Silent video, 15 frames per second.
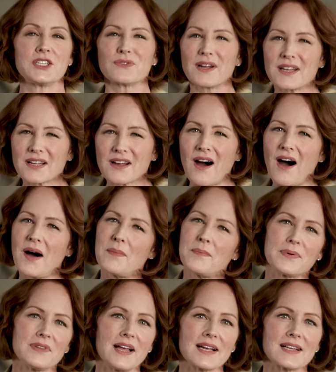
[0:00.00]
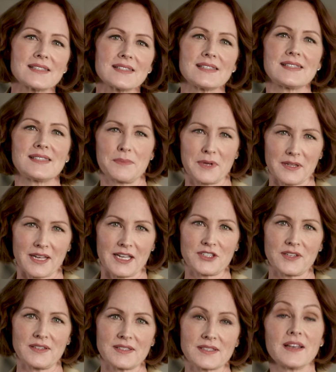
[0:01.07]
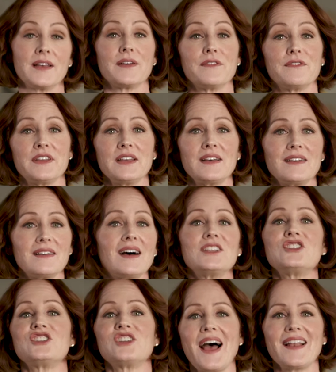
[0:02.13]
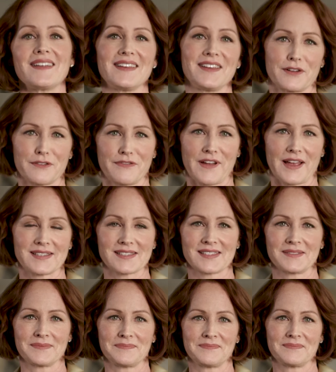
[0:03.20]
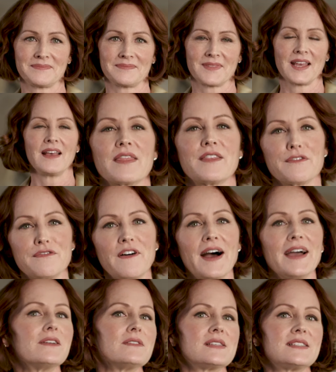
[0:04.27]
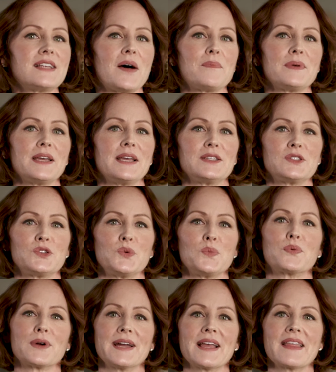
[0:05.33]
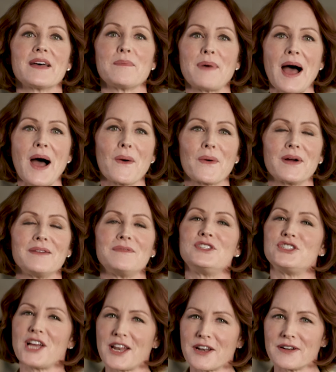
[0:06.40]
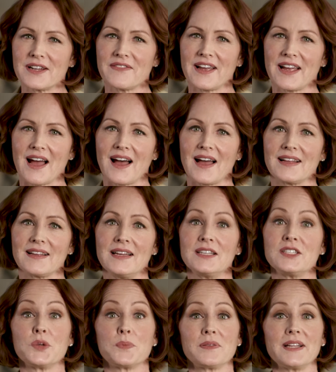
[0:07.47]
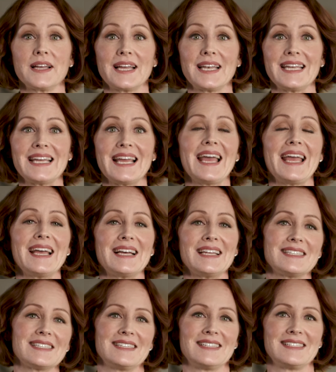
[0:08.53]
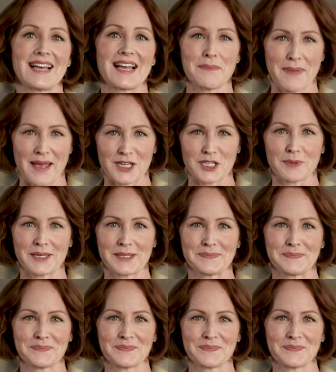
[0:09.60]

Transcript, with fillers: to run complex simulations via a chat interface. The final step is to bring the power of generative AI to planning and data management.